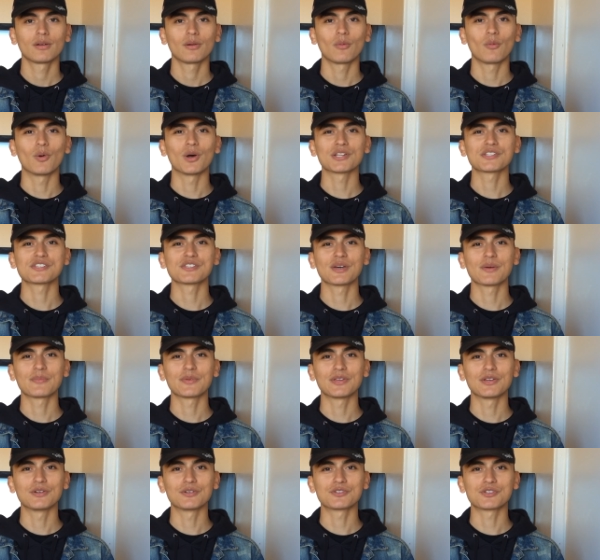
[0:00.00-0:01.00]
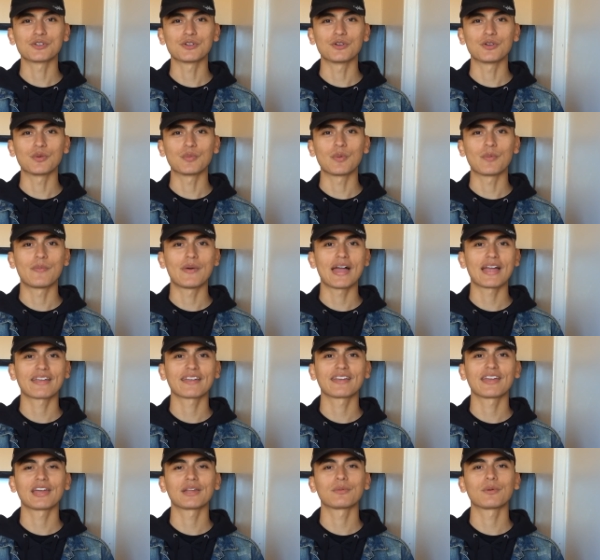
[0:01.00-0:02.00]
What's up, YouTube? Back
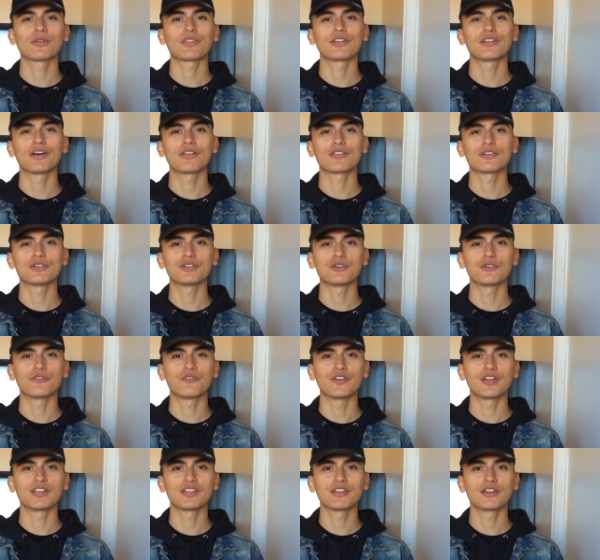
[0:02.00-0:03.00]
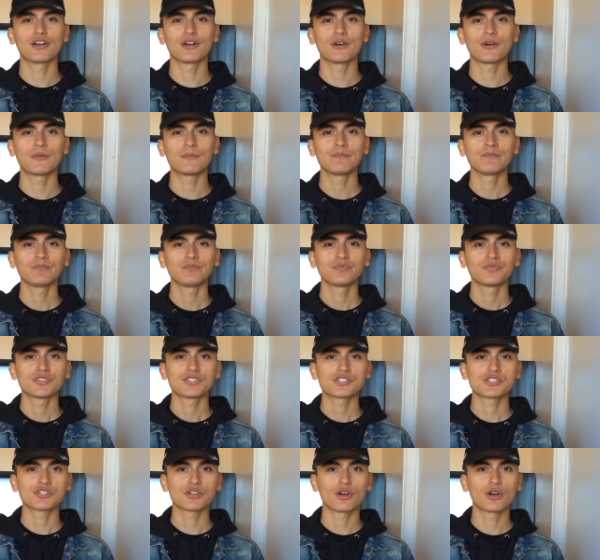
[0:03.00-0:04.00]
again with another new video.
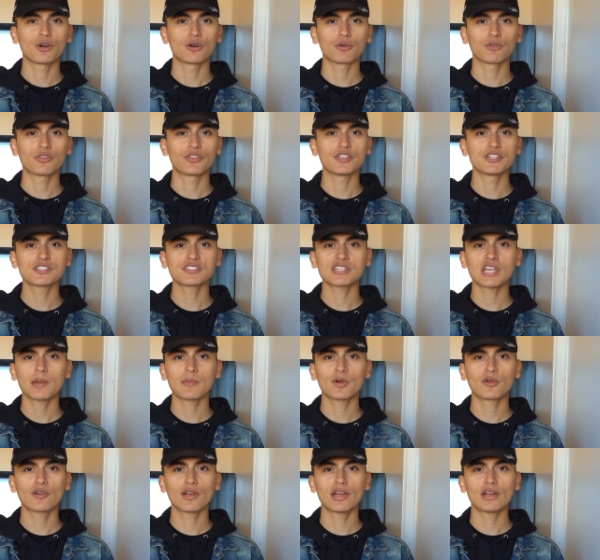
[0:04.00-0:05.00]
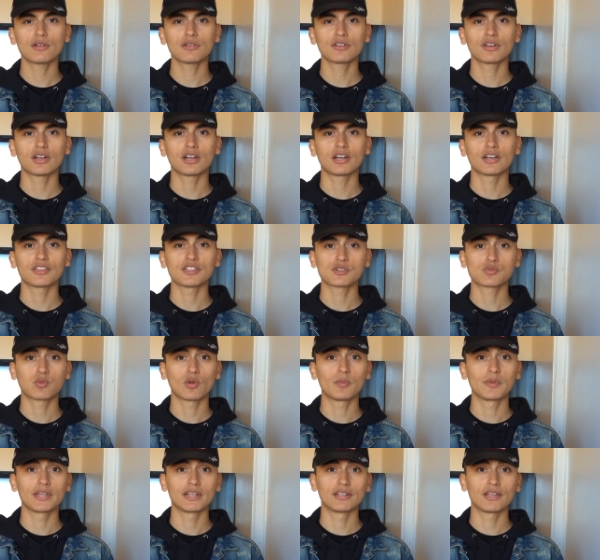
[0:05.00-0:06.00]
So this time around, this
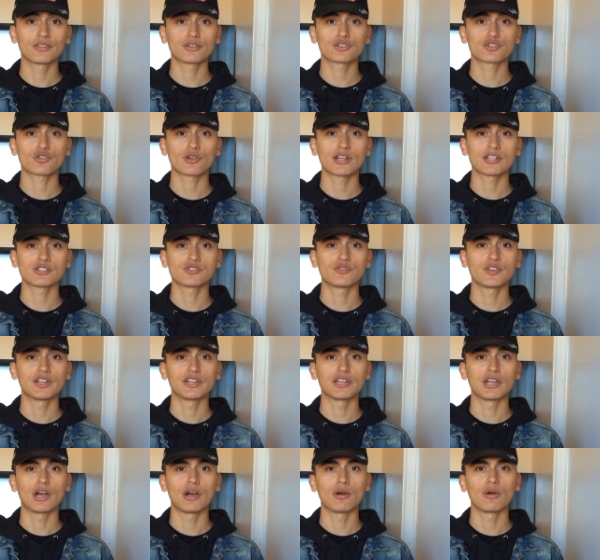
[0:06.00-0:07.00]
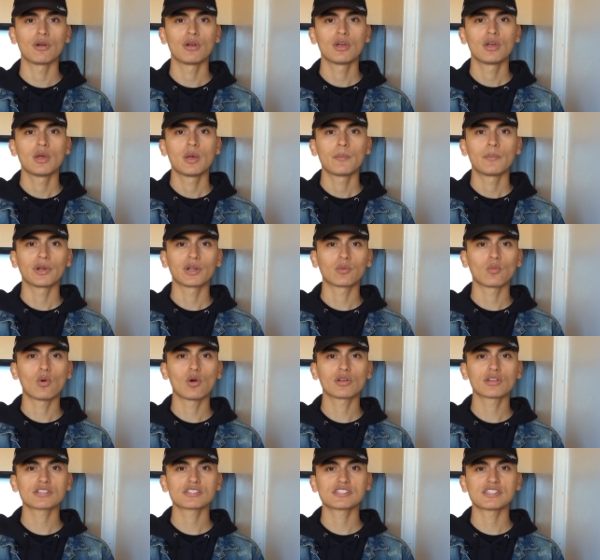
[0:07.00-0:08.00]
will be another trends video, but it
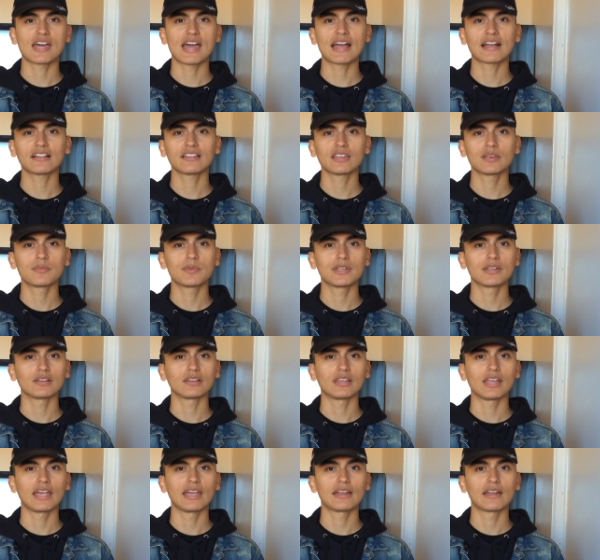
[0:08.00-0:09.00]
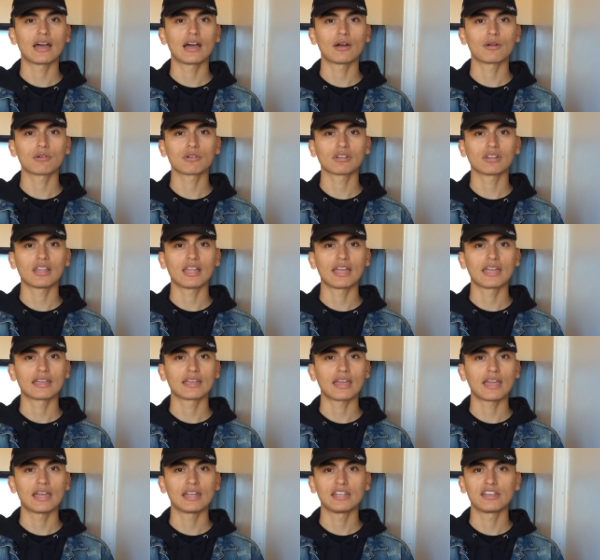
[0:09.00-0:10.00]
won't exactly be laid out
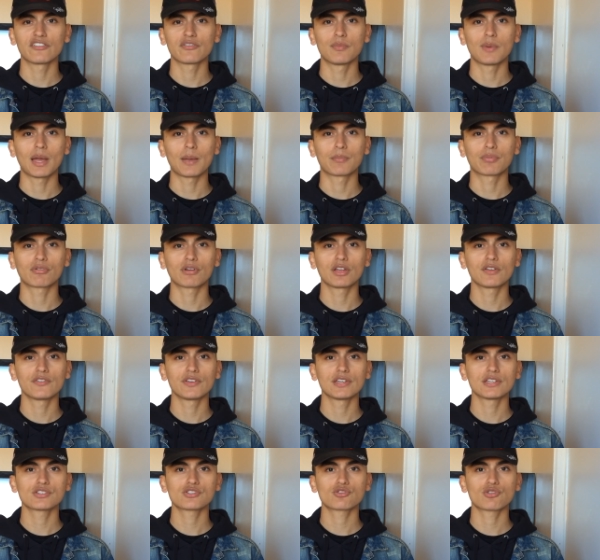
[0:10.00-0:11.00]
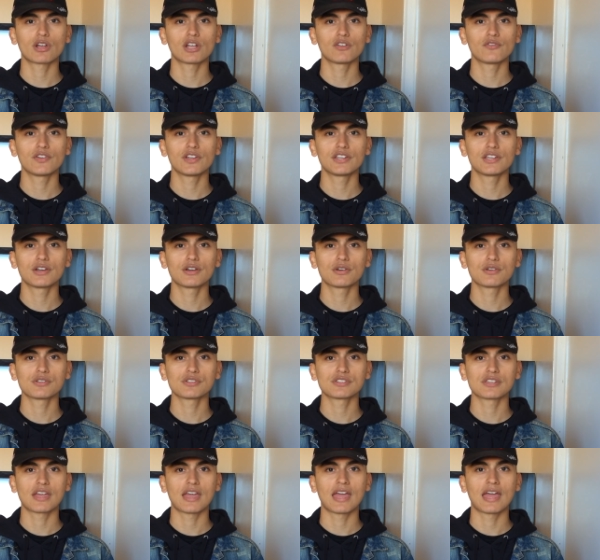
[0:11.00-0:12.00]
like any of my previous trend
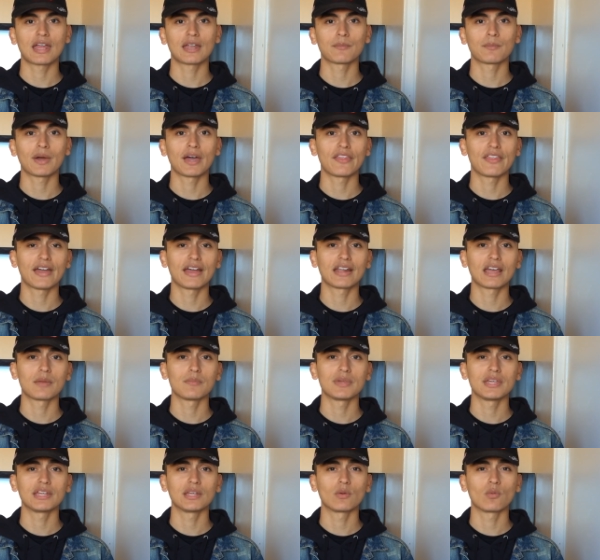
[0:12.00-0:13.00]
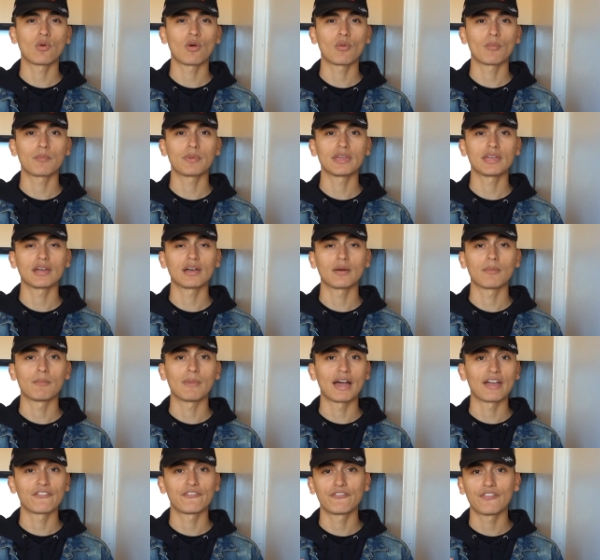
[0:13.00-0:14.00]
videos, and by that I mean it won't be
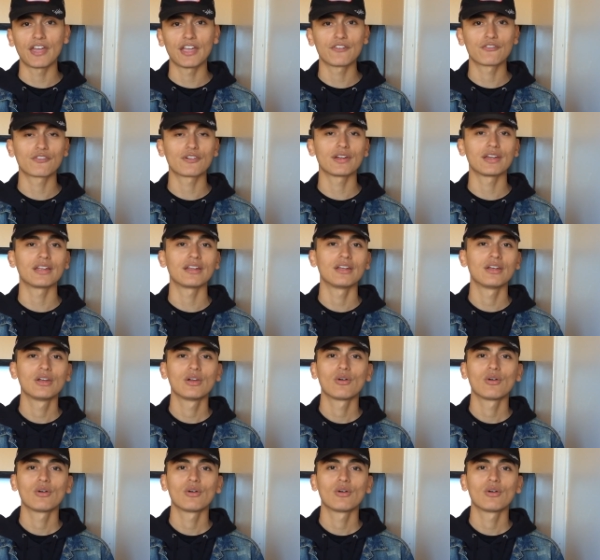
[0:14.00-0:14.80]
my favorite